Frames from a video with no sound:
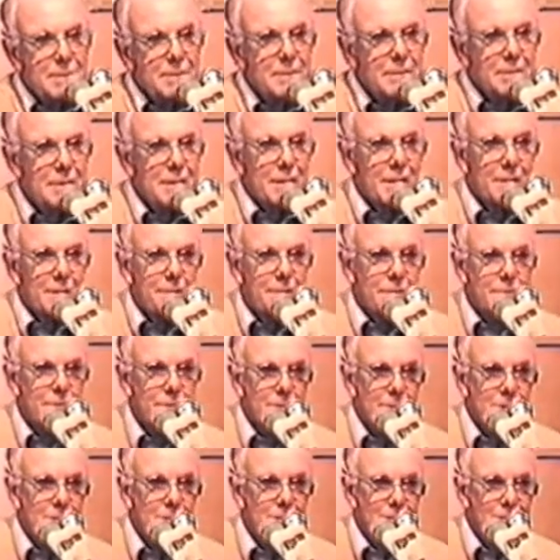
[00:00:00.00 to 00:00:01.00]
I thought,
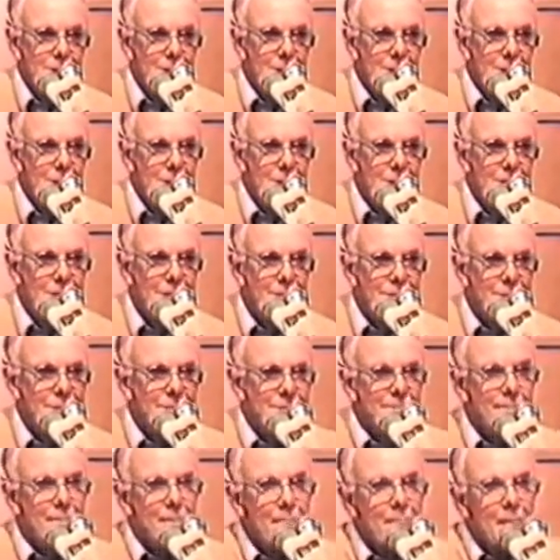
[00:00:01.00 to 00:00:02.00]
oh, yeah?
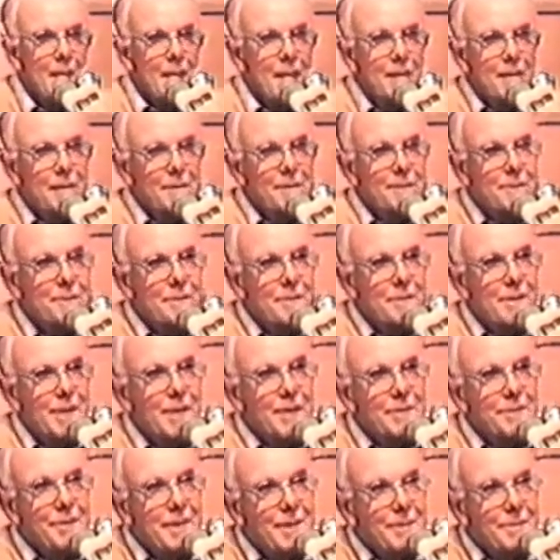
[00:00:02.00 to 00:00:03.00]
So I
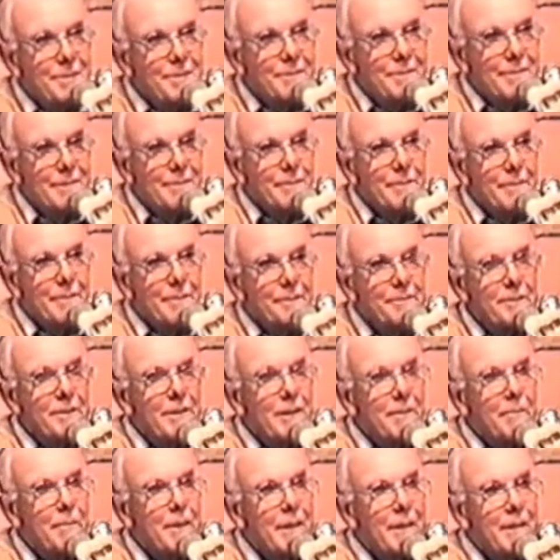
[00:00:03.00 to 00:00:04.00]
say to Trevor Webster,
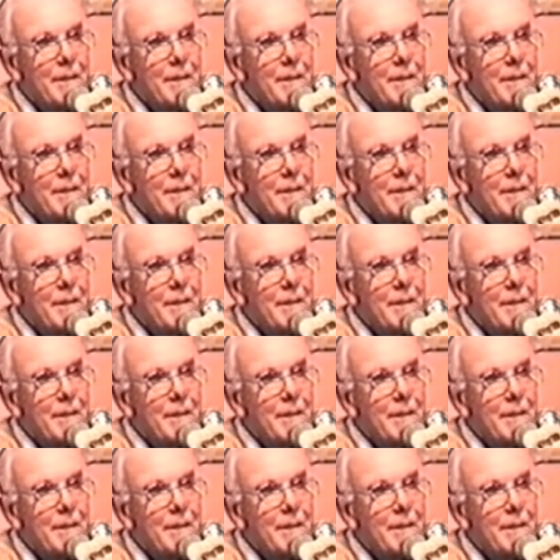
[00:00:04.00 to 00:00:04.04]
and